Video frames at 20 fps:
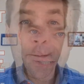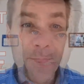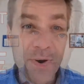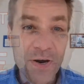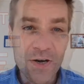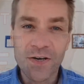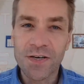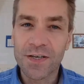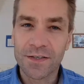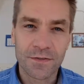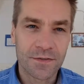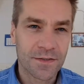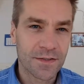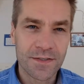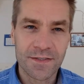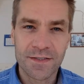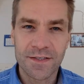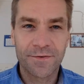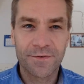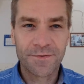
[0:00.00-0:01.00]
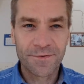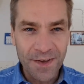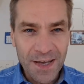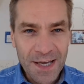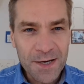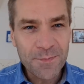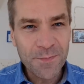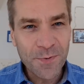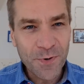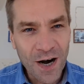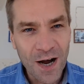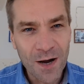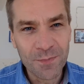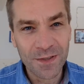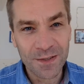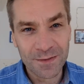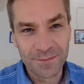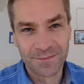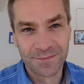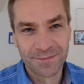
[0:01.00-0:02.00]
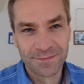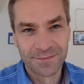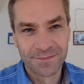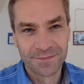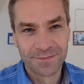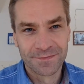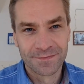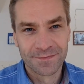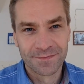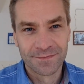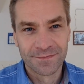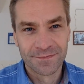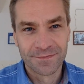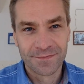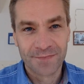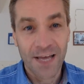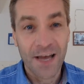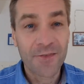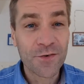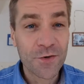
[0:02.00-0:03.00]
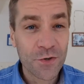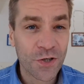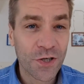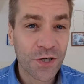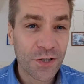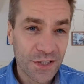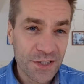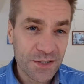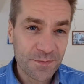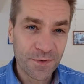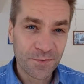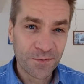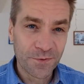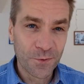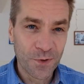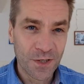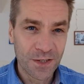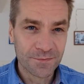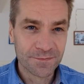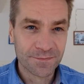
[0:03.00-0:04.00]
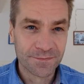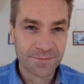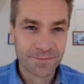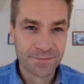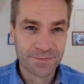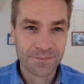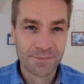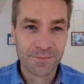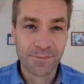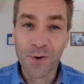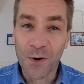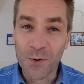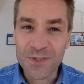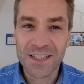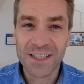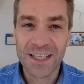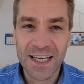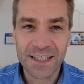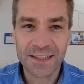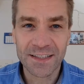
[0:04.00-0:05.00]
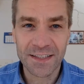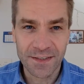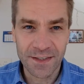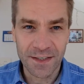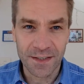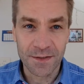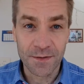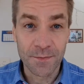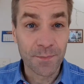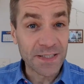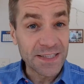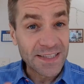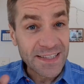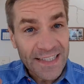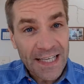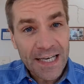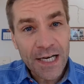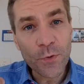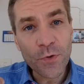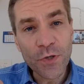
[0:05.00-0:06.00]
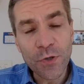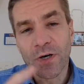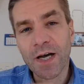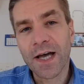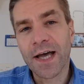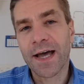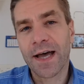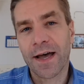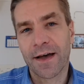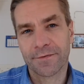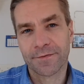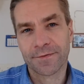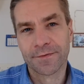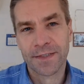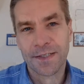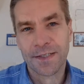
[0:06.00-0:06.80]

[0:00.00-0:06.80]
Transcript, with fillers: Burnout is a fake problem. Have you heard this before? Most likely not, but now you have.